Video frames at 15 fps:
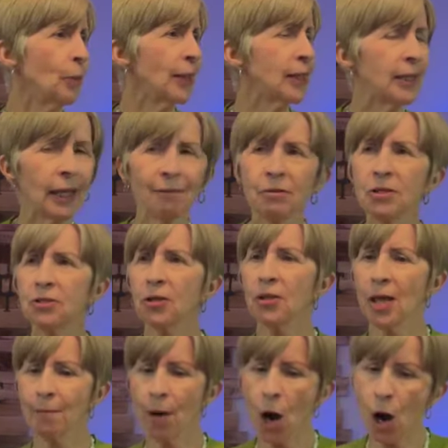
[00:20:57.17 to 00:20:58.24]
to be
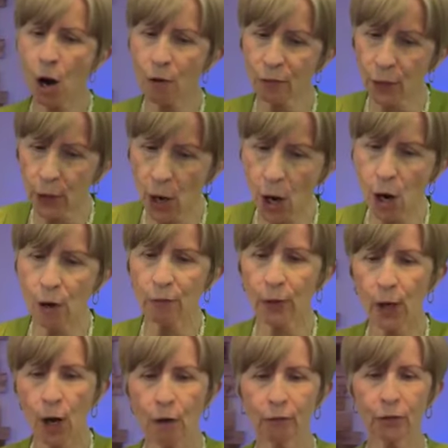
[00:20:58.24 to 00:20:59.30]
given to them over and
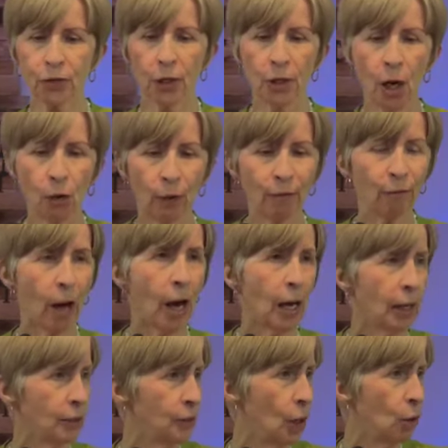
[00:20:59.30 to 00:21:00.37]
over and over
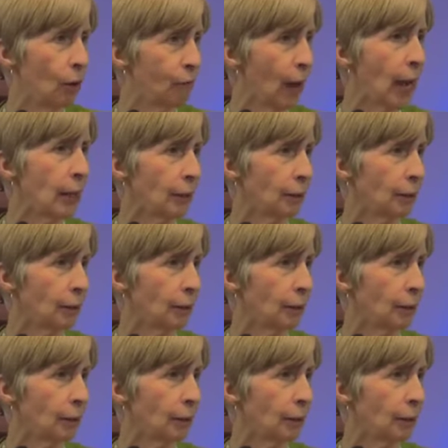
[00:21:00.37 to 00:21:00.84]
to no